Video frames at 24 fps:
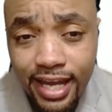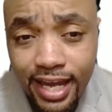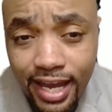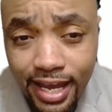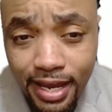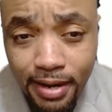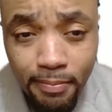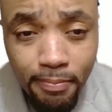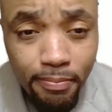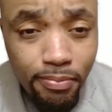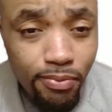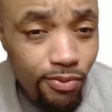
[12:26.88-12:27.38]

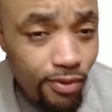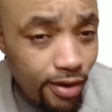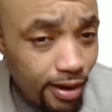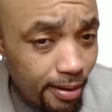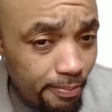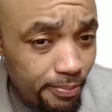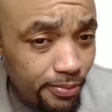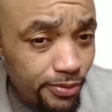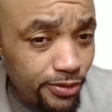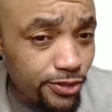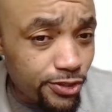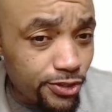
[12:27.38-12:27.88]
and
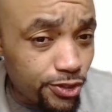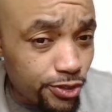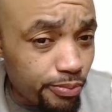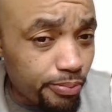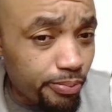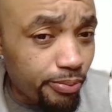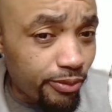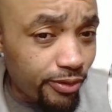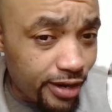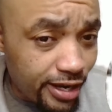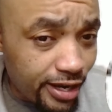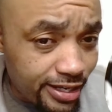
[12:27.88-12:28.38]
proper due
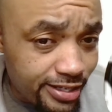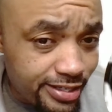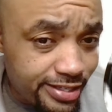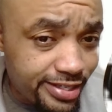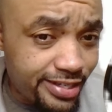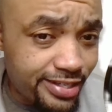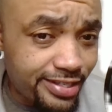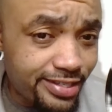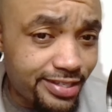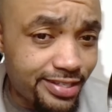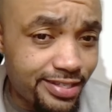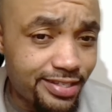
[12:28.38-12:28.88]

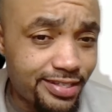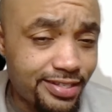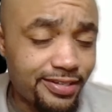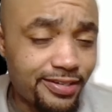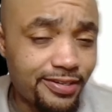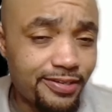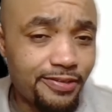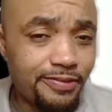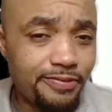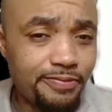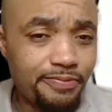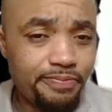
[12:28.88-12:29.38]
process,
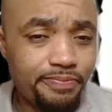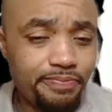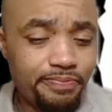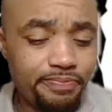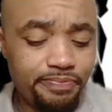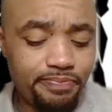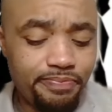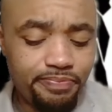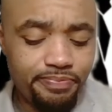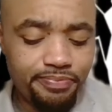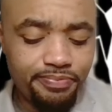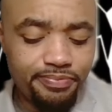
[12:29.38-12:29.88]

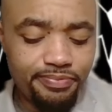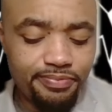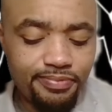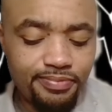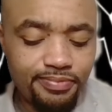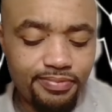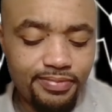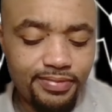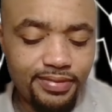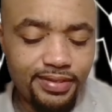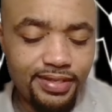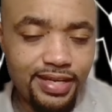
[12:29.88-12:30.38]

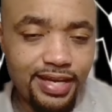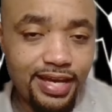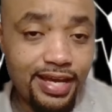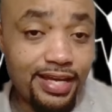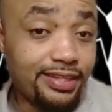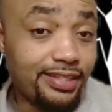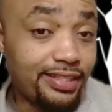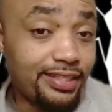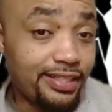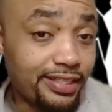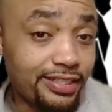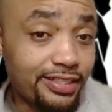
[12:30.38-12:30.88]
I
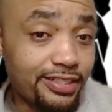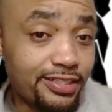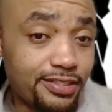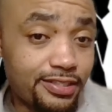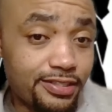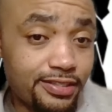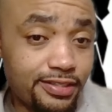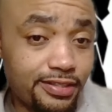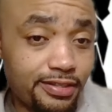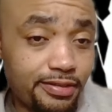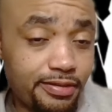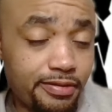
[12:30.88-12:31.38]
think
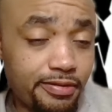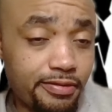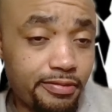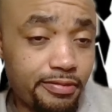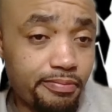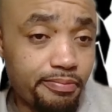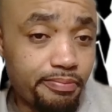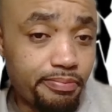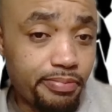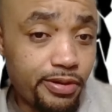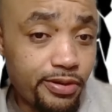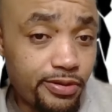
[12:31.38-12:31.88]
is
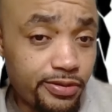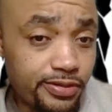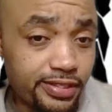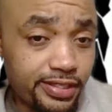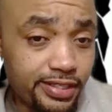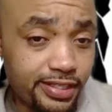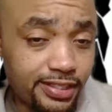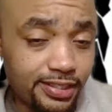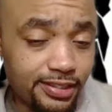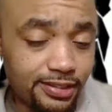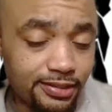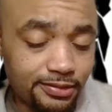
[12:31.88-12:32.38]

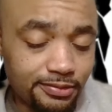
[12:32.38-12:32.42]
pertinent.